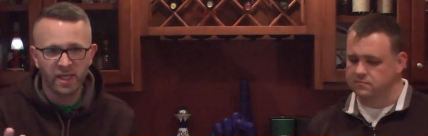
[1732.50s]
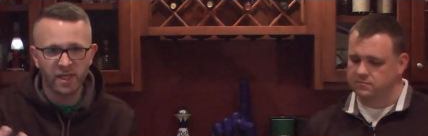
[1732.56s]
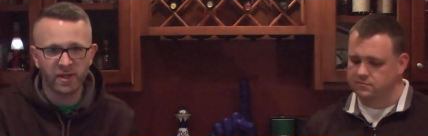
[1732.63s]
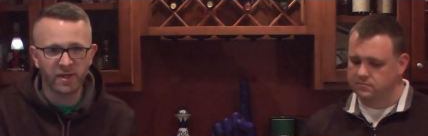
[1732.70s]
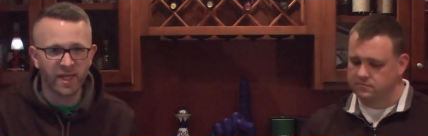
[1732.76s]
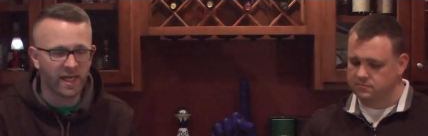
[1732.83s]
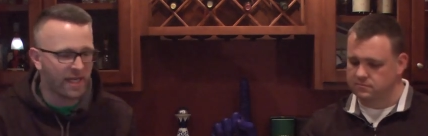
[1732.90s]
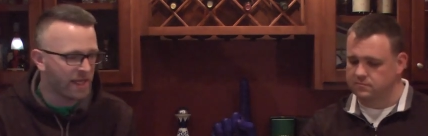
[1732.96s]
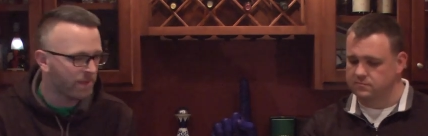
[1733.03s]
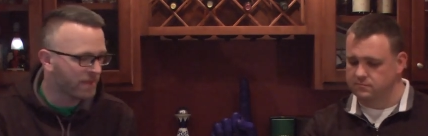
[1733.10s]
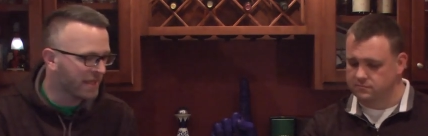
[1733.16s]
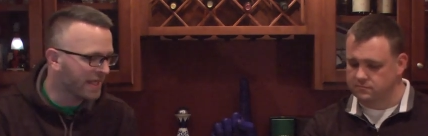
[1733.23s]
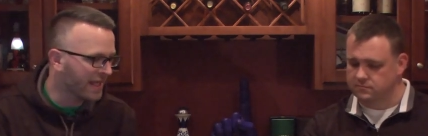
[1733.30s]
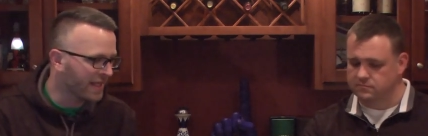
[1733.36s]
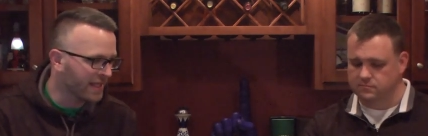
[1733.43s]
Speaker 1: you know, you got him
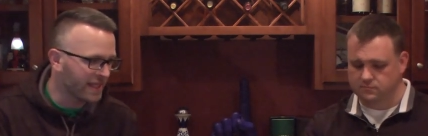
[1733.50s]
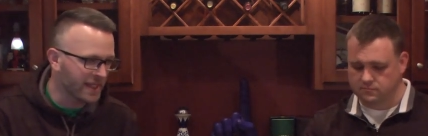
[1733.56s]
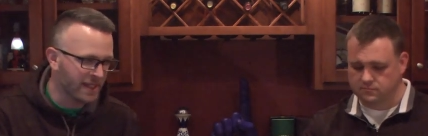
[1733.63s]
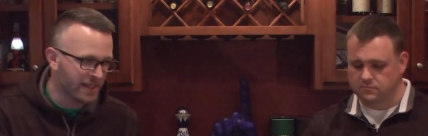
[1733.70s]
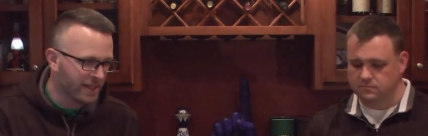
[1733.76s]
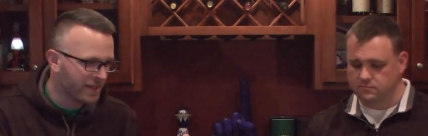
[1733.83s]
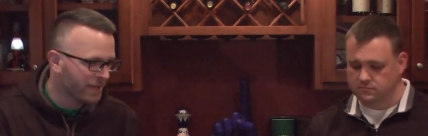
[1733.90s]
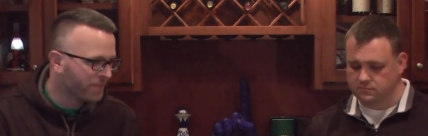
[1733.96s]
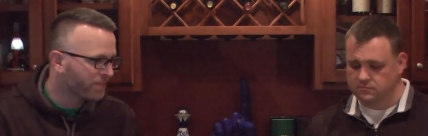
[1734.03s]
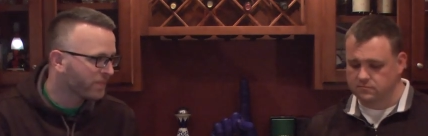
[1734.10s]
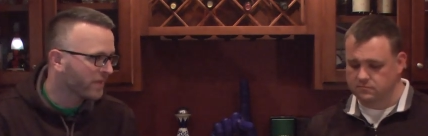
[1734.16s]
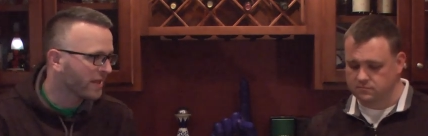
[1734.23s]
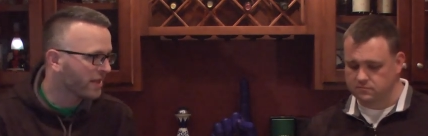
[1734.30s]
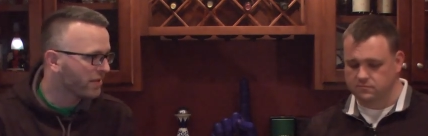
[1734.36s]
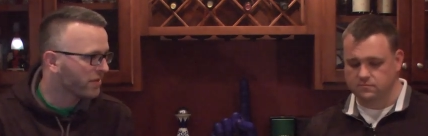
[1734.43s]
and Kelly,
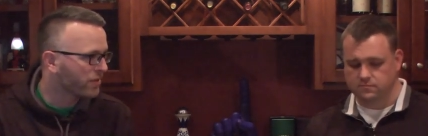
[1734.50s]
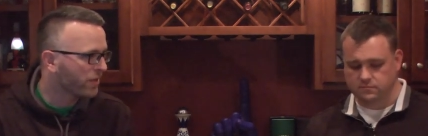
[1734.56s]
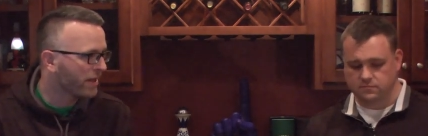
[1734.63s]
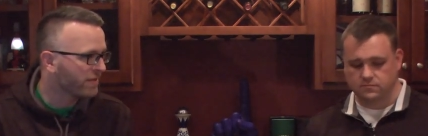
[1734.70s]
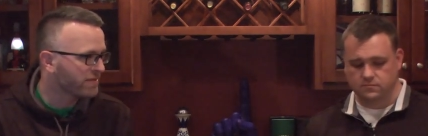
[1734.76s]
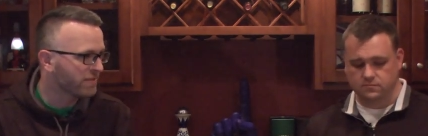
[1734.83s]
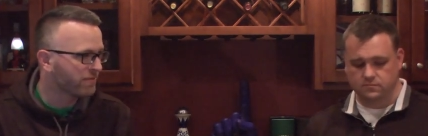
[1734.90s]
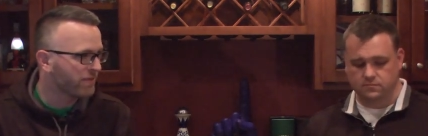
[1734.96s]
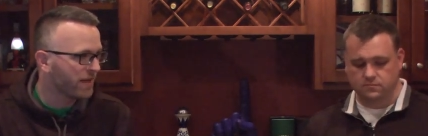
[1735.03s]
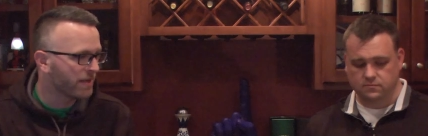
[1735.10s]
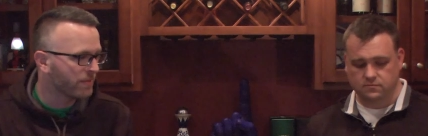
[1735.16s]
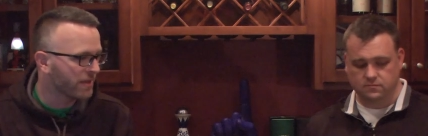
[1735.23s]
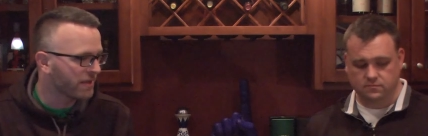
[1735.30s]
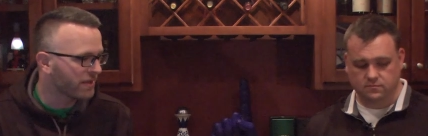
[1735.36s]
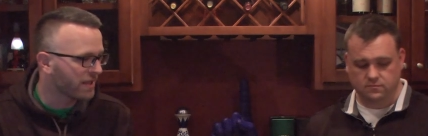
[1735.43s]
you know, go have some fun
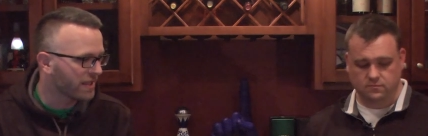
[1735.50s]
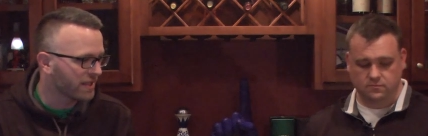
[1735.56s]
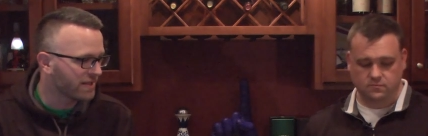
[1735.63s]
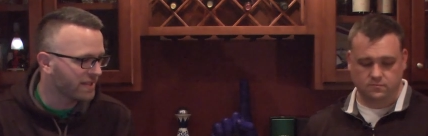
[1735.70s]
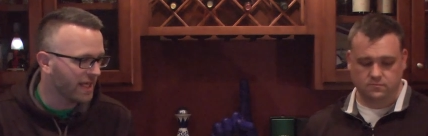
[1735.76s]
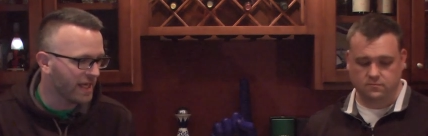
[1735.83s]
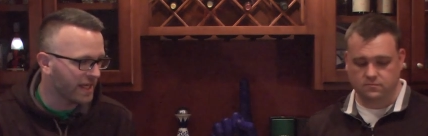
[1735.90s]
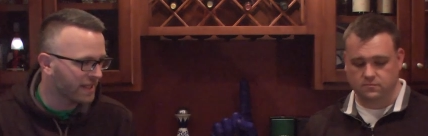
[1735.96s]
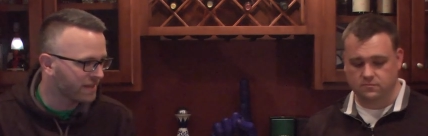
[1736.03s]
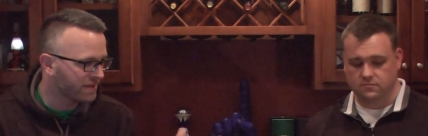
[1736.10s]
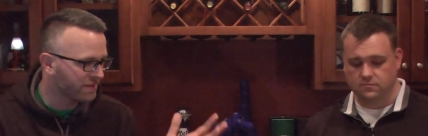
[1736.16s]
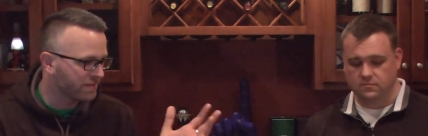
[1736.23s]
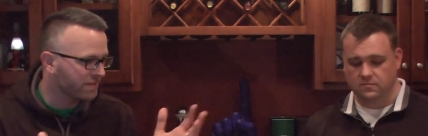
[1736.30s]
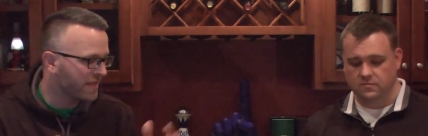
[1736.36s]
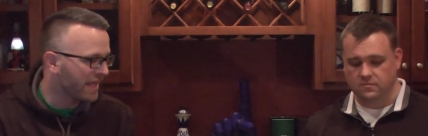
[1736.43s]
with uh, Day
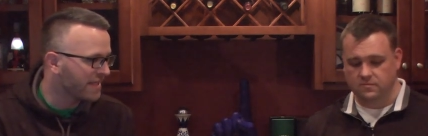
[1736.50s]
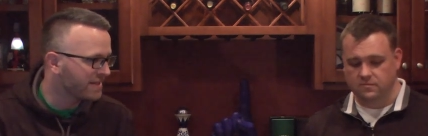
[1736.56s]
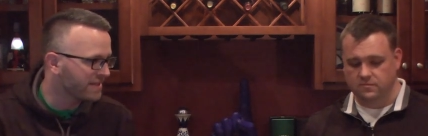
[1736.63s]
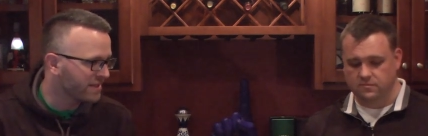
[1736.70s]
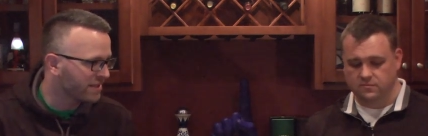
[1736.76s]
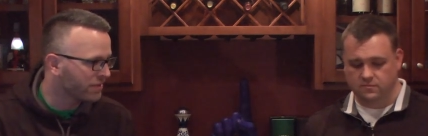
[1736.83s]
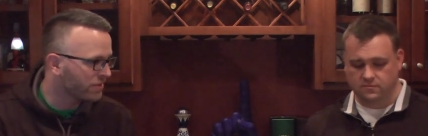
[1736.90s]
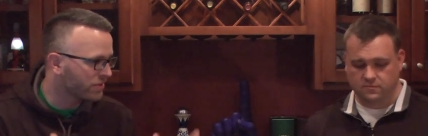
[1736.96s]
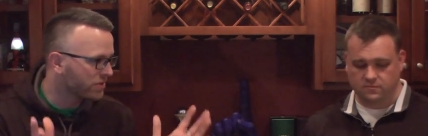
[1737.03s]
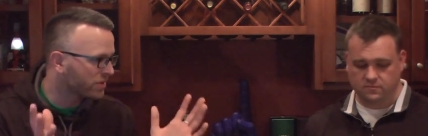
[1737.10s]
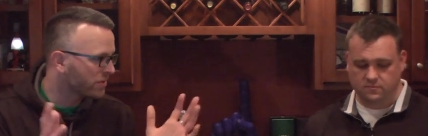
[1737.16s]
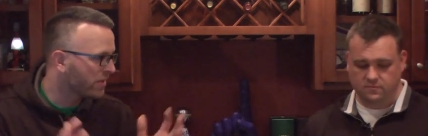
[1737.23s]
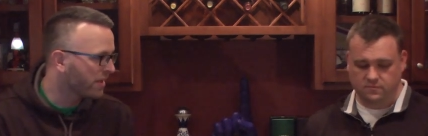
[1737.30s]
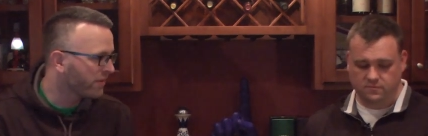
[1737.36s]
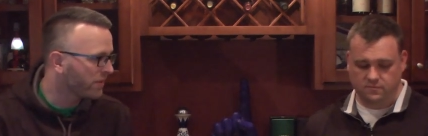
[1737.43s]
and Casey, Kuchar,
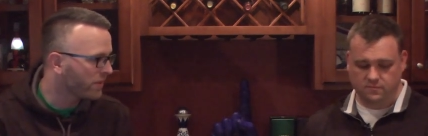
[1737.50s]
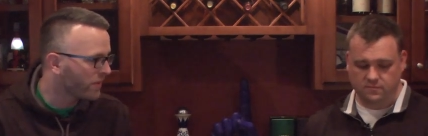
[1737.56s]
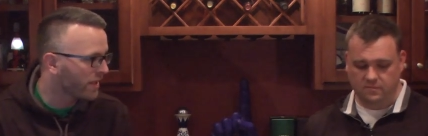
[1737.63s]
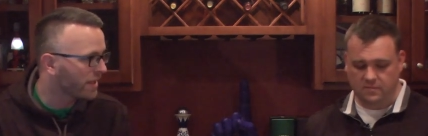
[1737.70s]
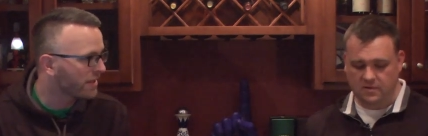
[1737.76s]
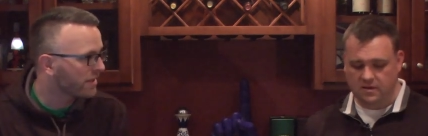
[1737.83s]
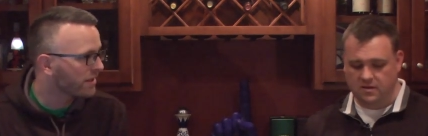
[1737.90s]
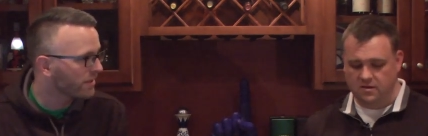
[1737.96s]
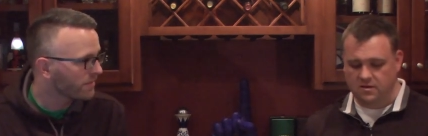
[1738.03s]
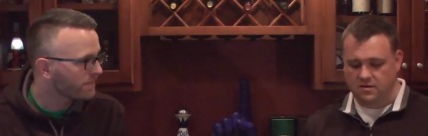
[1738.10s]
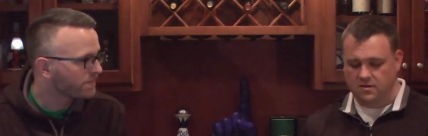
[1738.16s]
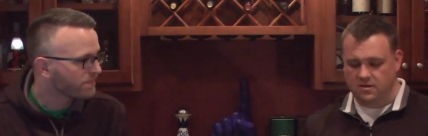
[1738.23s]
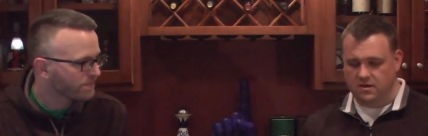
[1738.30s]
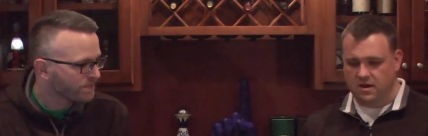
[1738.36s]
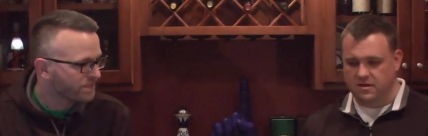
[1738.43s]
whoever you want. You know,
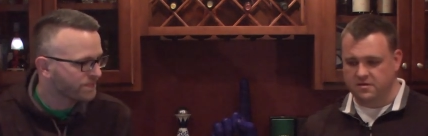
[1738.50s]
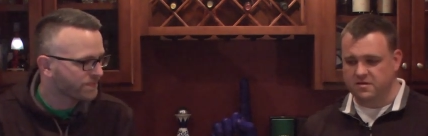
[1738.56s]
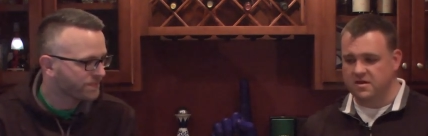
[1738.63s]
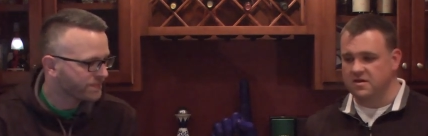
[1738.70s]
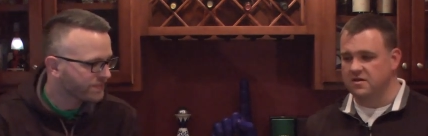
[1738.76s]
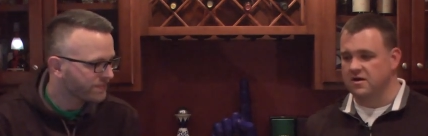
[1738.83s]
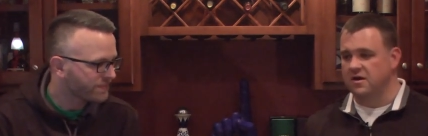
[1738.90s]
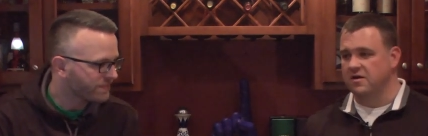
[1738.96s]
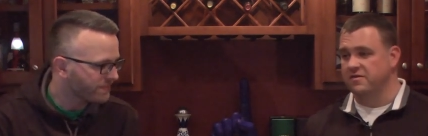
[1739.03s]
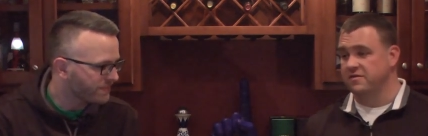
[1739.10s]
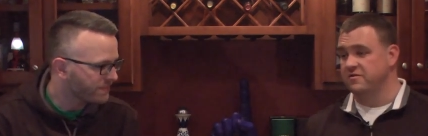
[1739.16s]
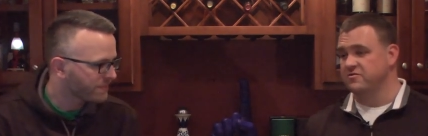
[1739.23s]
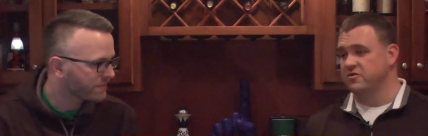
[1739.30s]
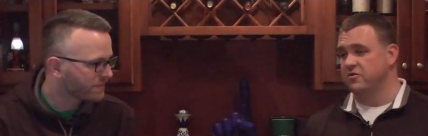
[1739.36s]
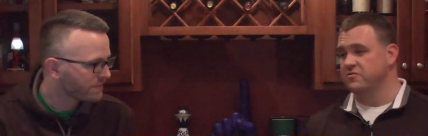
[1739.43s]
Speaker 2: I think uh,
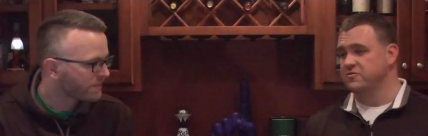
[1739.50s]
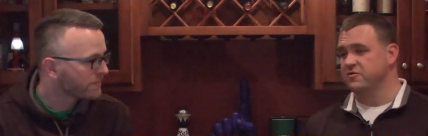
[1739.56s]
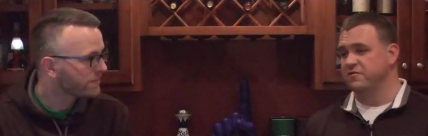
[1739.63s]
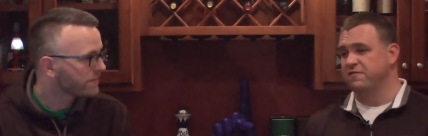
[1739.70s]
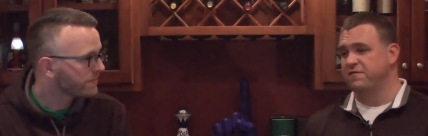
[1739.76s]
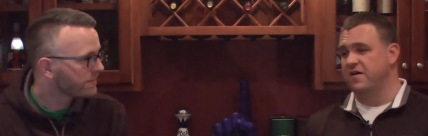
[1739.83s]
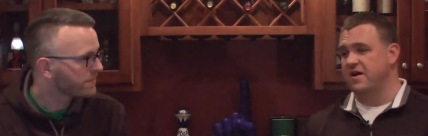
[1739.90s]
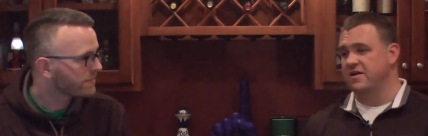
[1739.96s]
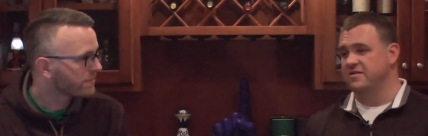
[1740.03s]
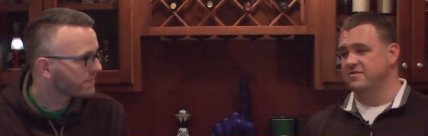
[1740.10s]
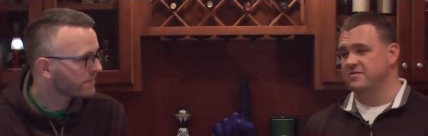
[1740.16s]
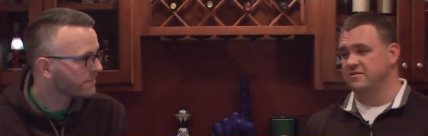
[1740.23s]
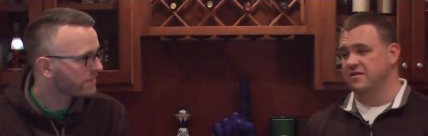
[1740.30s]
there's also the fact